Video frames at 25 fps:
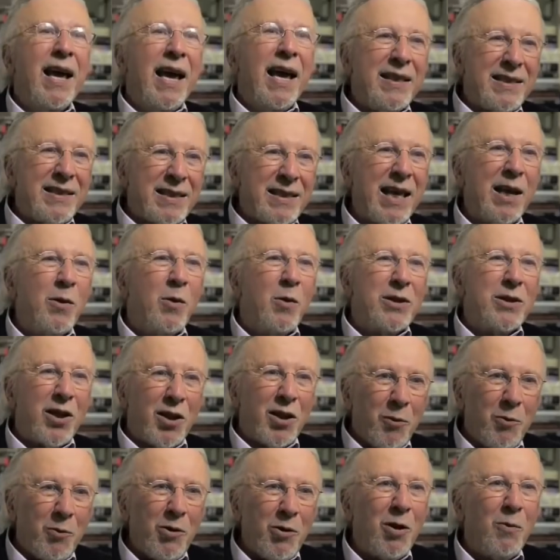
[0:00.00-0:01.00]
And it said it
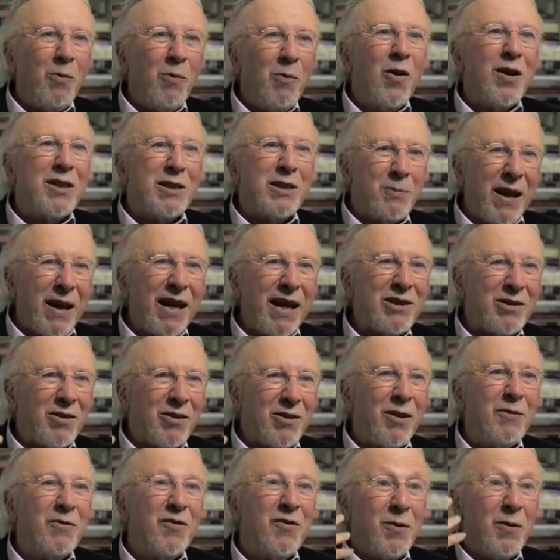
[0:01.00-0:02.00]
was a computer on board a
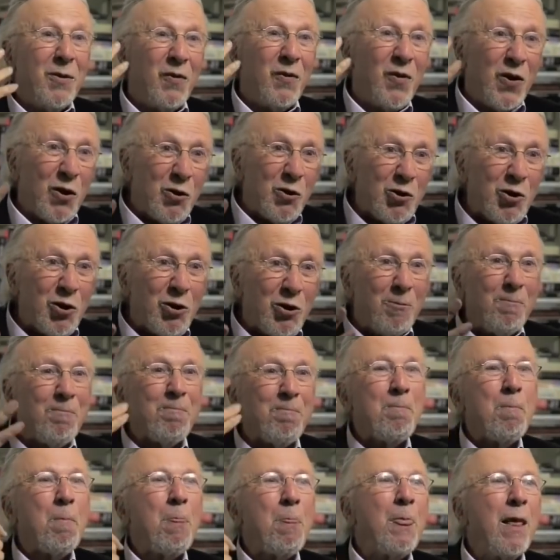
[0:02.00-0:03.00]
spacecraft from the future,
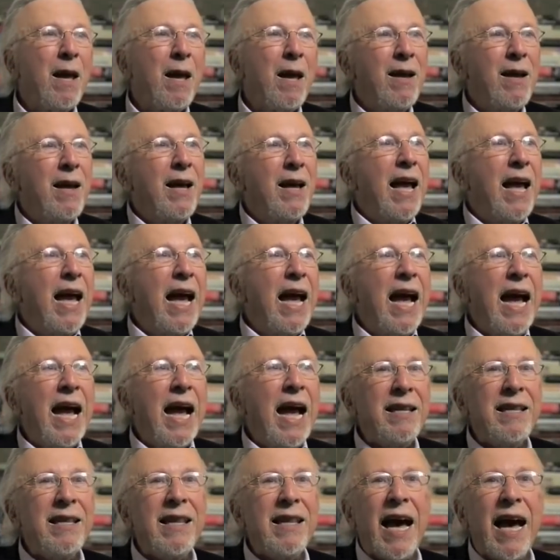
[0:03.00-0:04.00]

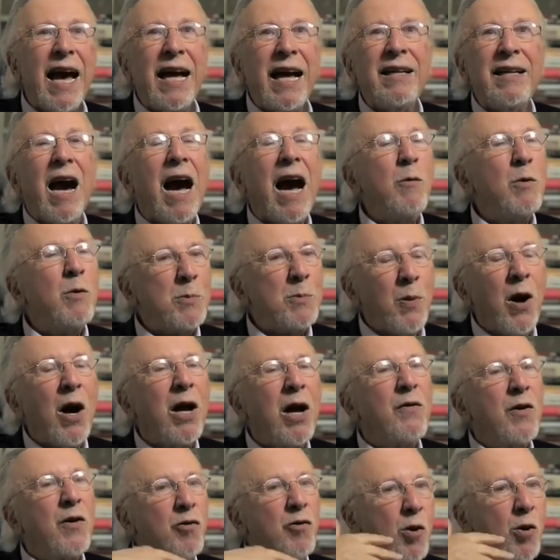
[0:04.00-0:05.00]
and that I was
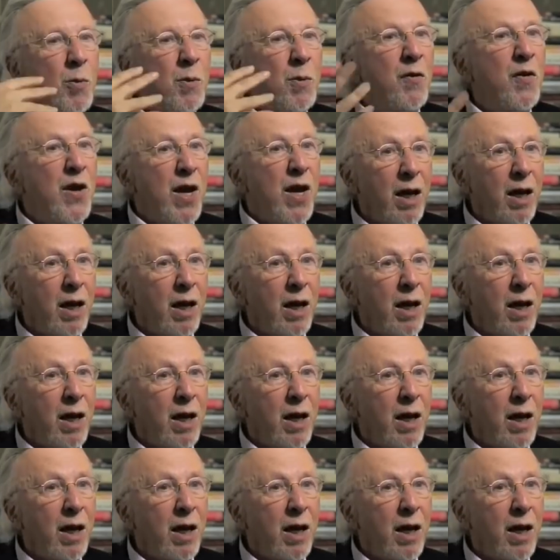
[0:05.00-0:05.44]
part of a group of